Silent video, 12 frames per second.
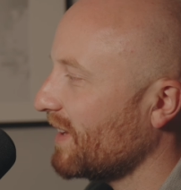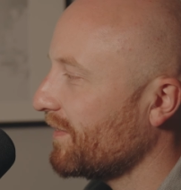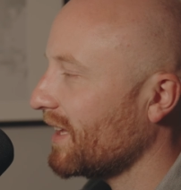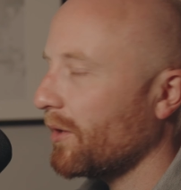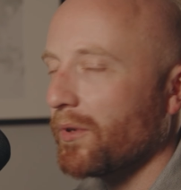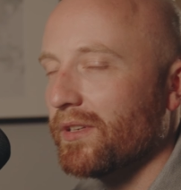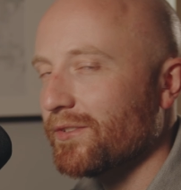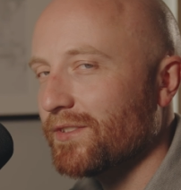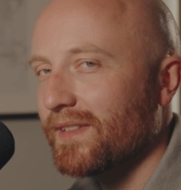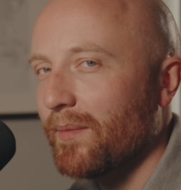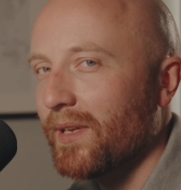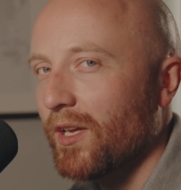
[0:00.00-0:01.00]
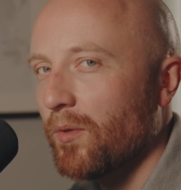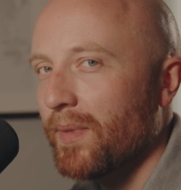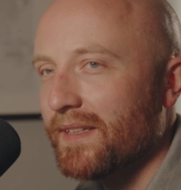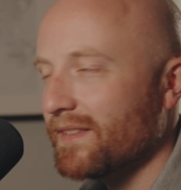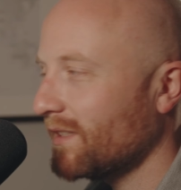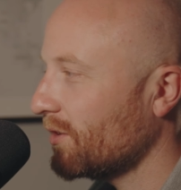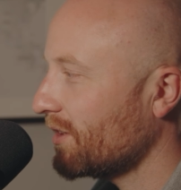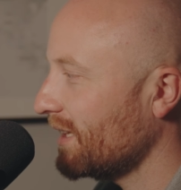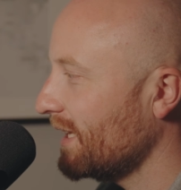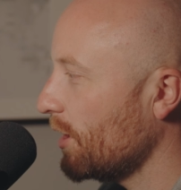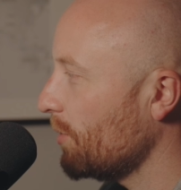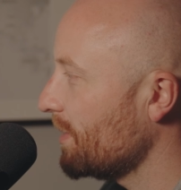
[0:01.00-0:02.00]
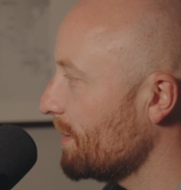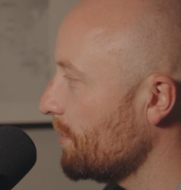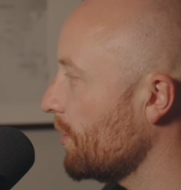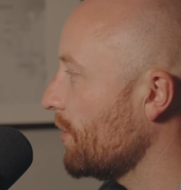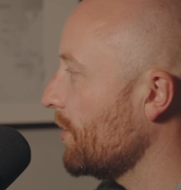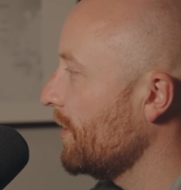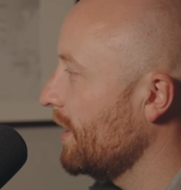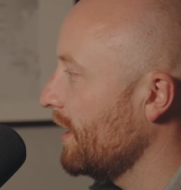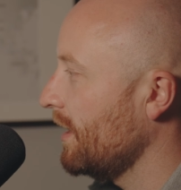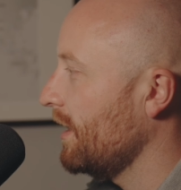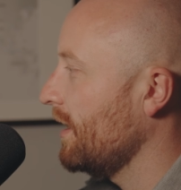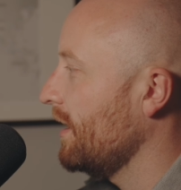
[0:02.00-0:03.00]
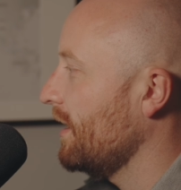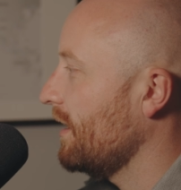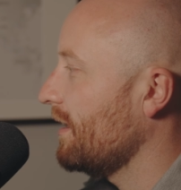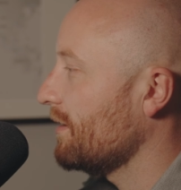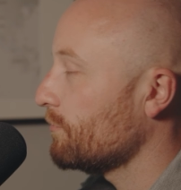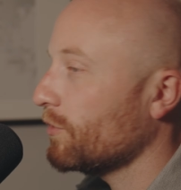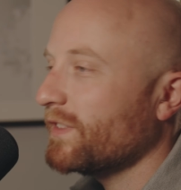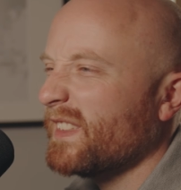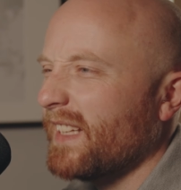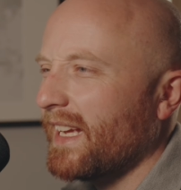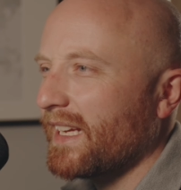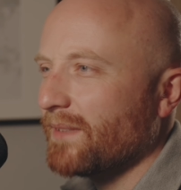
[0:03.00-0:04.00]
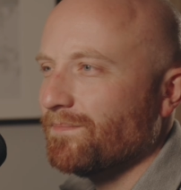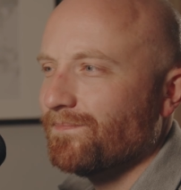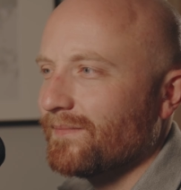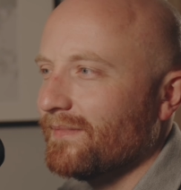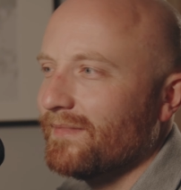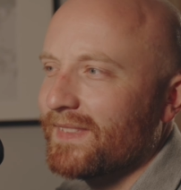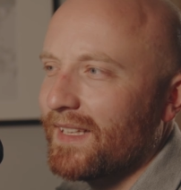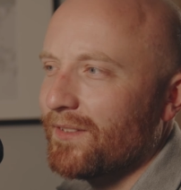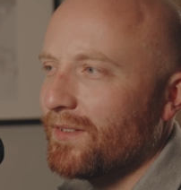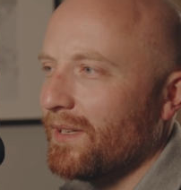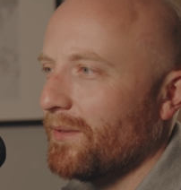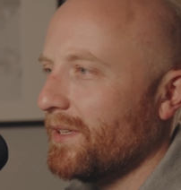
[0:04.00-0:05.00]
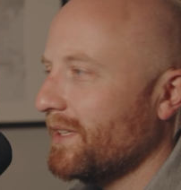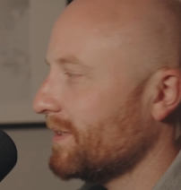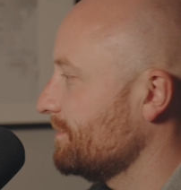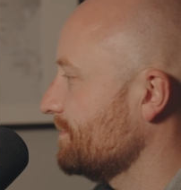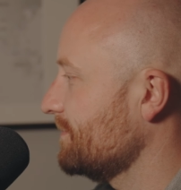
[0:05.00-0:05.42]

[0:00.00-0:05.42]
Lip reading: I feel like we can adjust them a little bit to look a little bit more rustic. Is that the right word?